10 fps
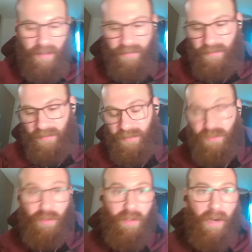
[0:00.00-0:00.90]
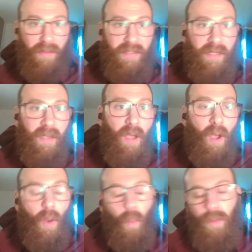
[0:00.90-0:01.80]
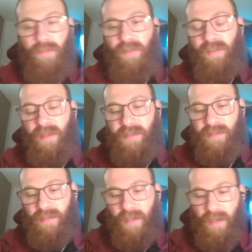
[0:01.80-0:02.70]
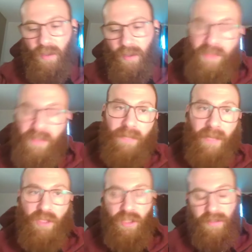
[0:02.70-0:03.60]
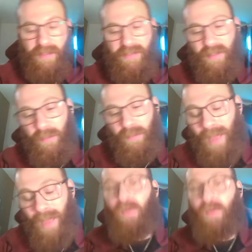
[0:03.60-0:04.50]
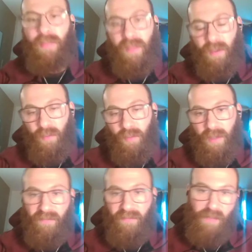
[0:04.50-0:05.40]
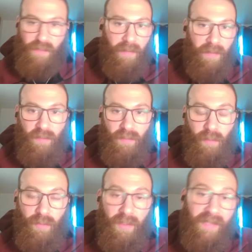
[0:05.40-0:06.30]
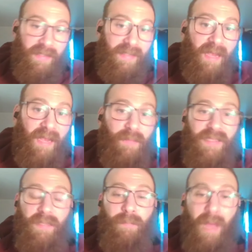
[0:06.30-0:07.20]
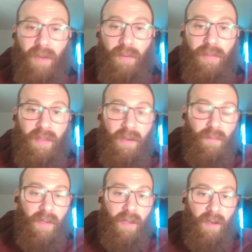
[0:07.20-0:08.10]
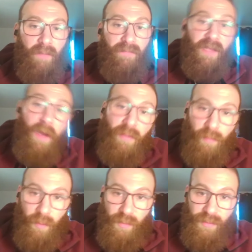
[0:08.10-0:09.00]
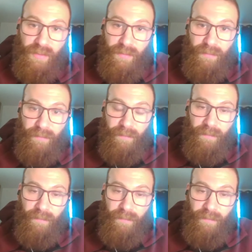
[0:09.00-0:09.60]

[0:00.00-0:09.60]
and circularity, one of the things they constantly mention is that the background theory of the experimental model is the same as the background theory of the other models.